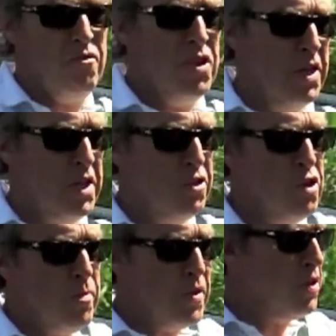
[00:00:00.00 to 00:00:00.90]
really
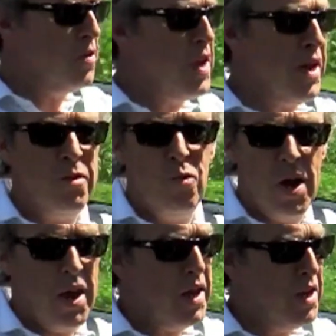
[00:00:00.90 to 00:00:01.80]
grip you in any
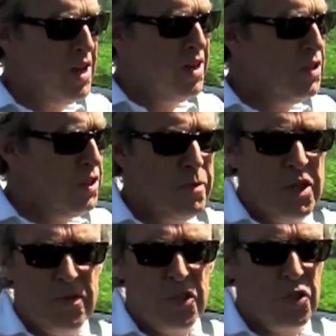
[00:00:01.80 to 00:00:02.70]
way, which is a
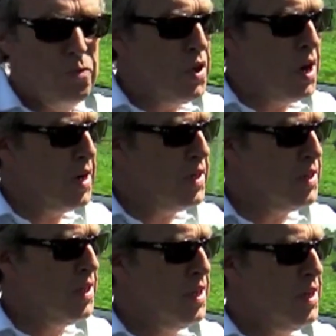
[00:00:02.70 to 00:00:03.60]
bit of a
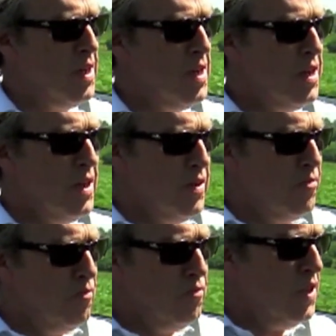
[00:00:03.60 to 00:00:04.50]
surprise.
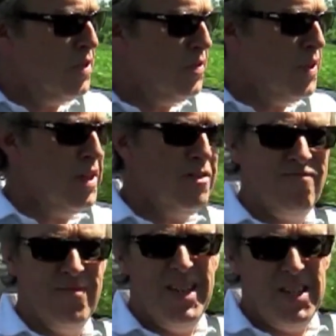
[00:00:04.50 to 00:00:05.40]
The other thing,
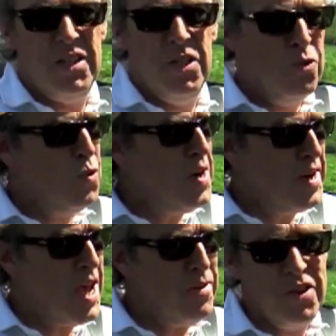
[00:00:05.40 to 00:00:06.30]
It's still
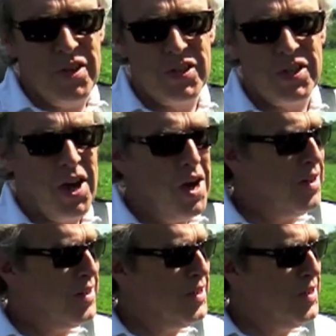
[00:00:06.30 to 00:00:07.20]
quite heavy, this
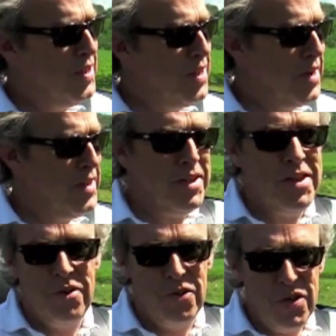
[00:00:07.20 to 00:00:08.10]
car. This is
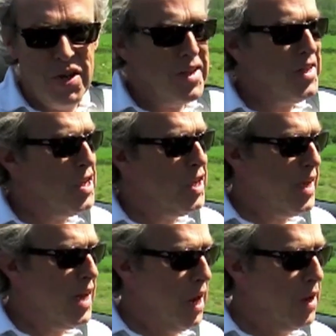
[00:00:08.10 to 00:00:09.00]
1990
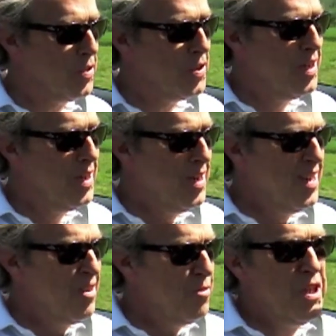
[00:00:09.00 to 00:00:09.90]
kilos,
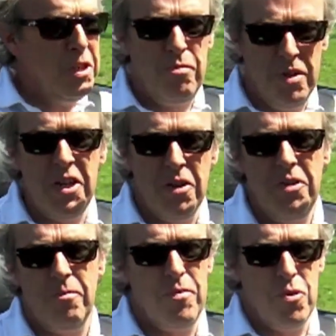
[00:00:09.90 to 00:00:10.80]
which is pretty on
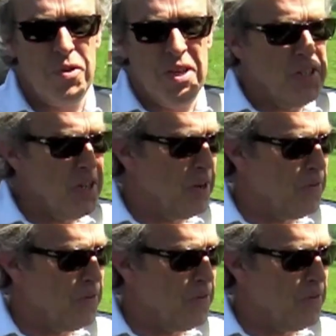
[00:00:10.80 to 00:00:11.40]
the porky side